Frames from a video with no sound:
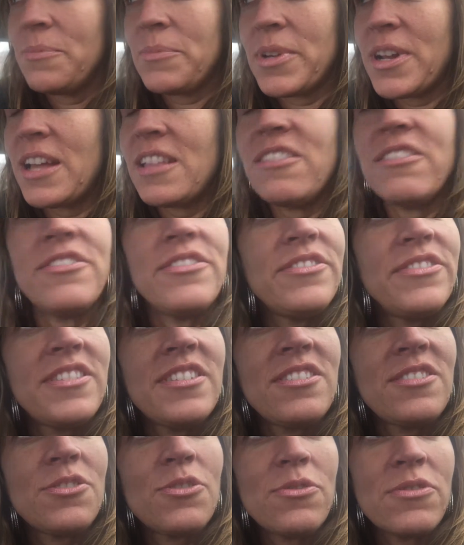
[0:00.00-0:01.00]
But I,
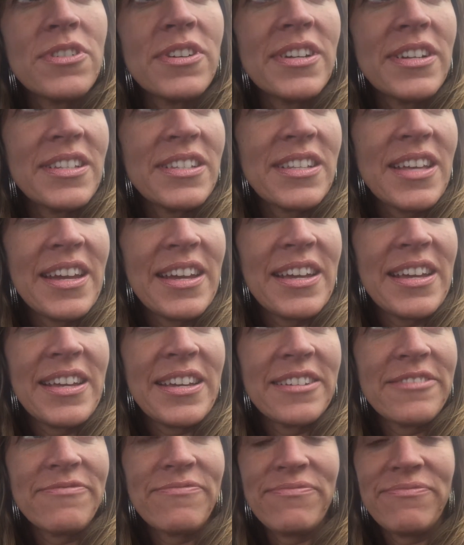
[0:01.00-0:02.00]
the store is like
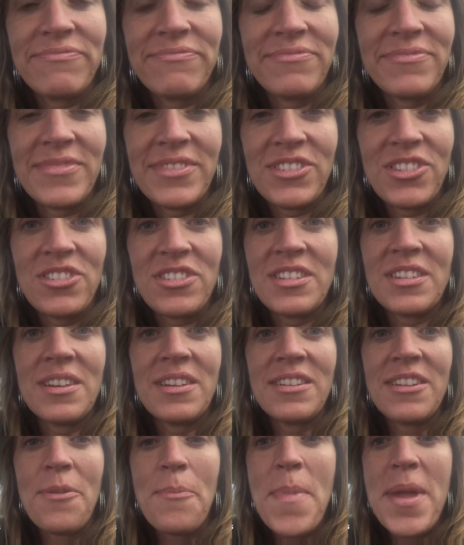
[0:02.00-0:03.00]
just
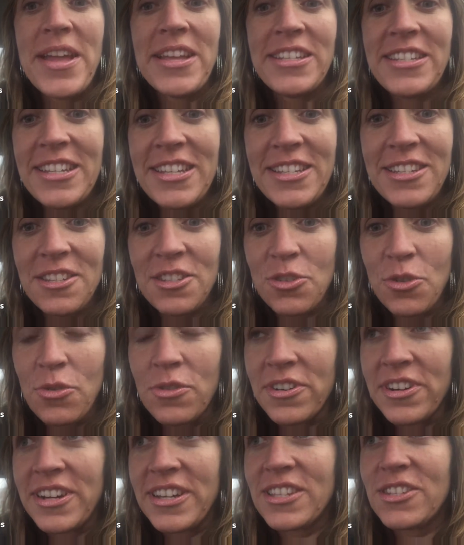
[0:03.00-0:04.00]
an amazing
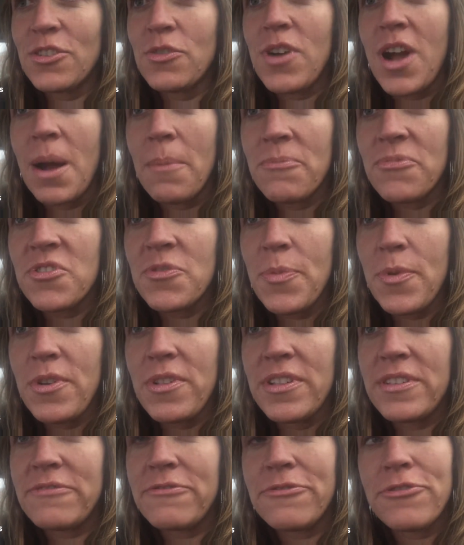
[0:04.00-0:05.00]
store. It's so
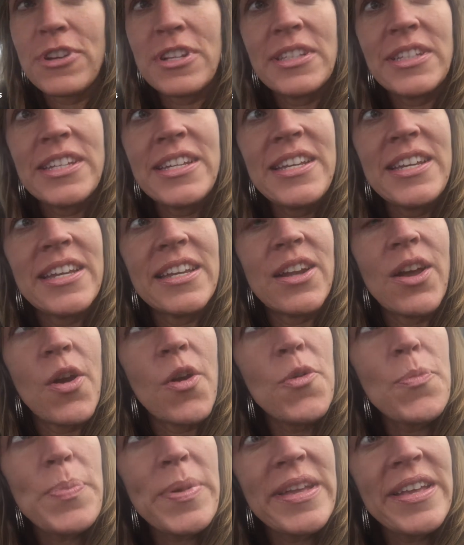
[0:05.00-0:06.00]
comfortable and friendly and
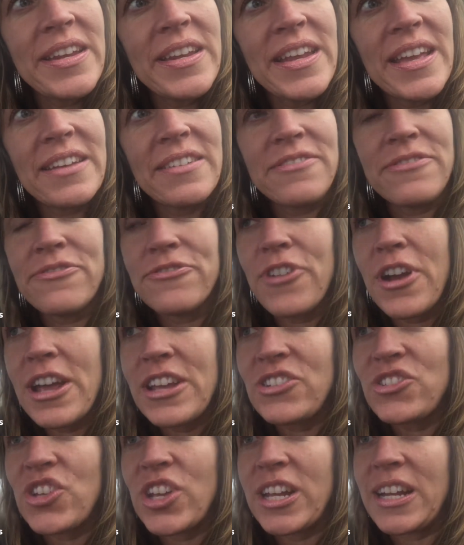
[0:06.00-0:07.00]
open and
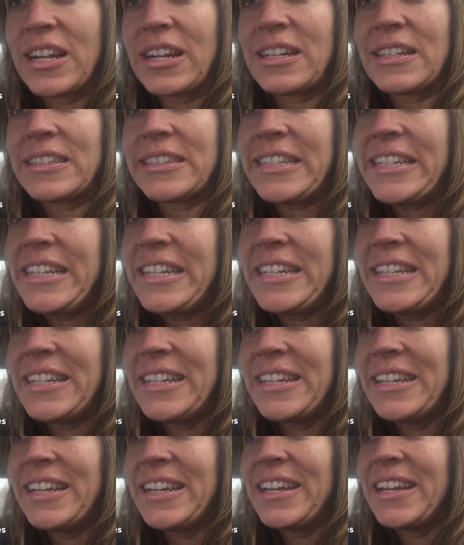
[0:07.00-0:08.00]
fresh and
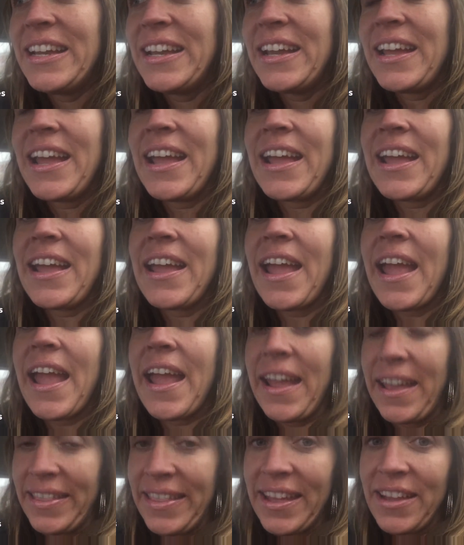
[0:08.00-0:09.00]
clean,
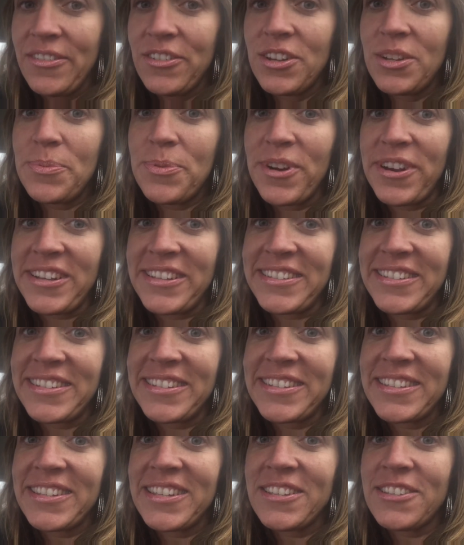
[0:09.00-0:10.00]
and they have good
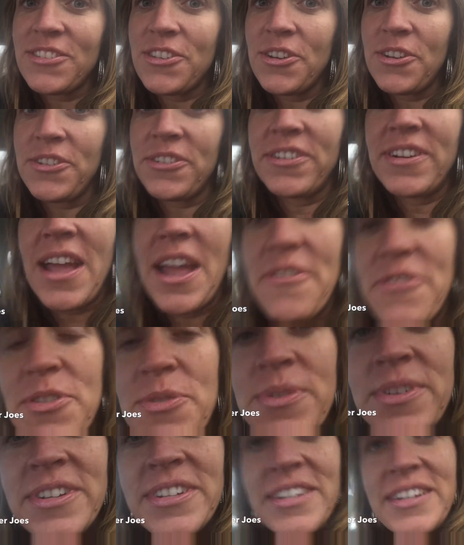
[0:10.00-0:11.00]
prices. So
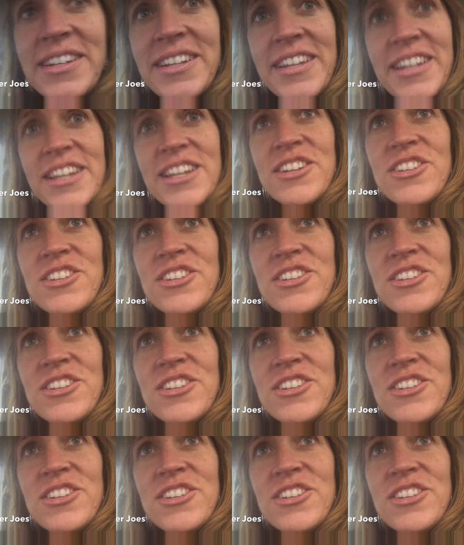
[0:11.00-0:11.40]
everyone